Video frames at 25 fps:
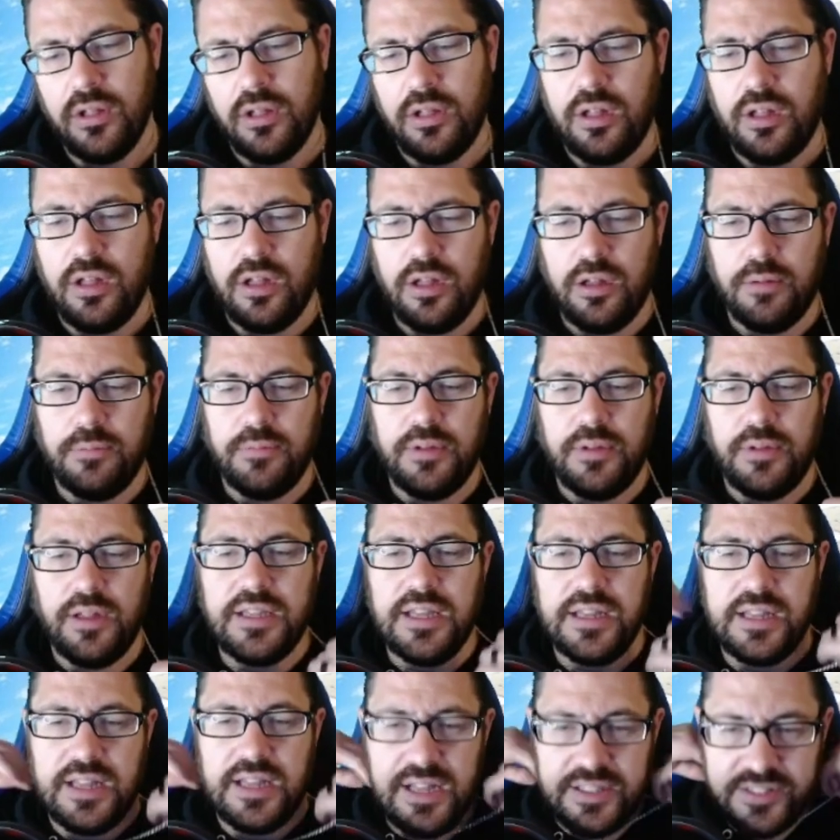Um,
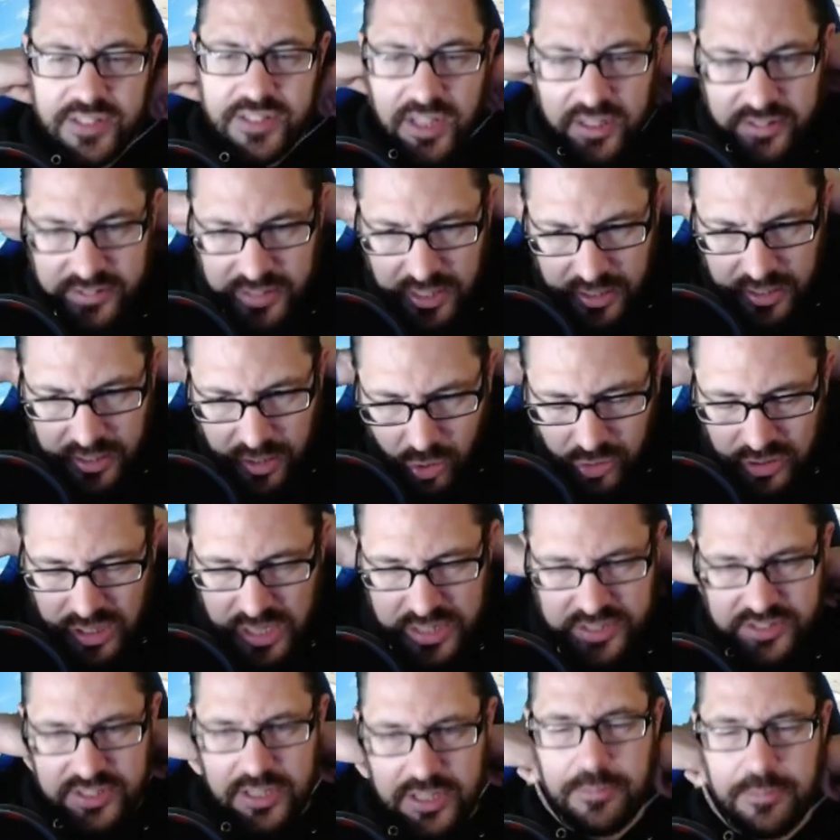again, guys, not a whole lot to
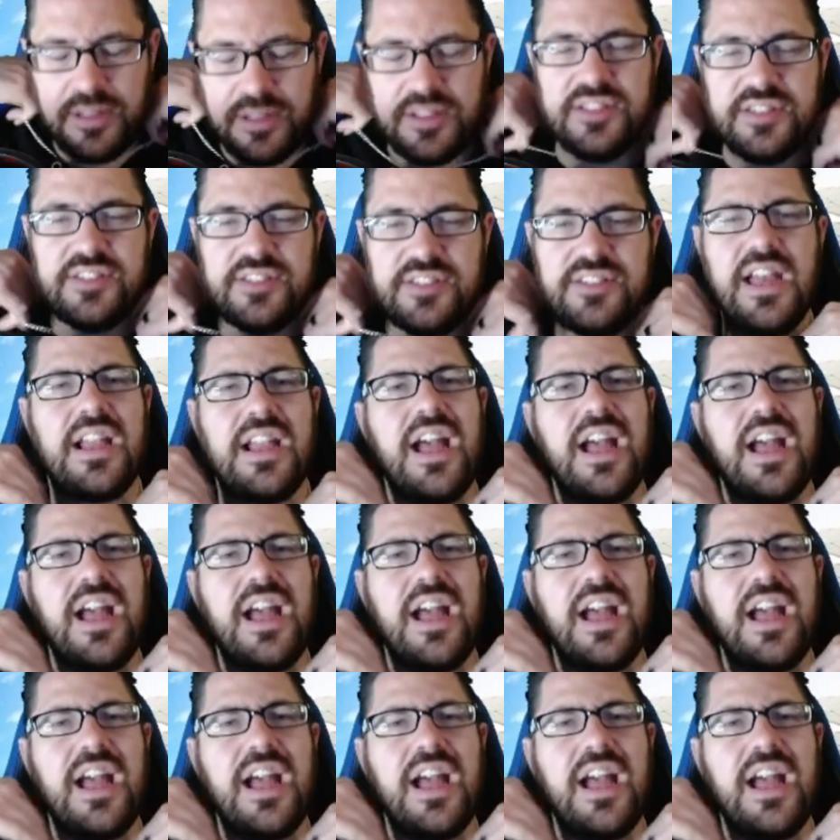say about this deck.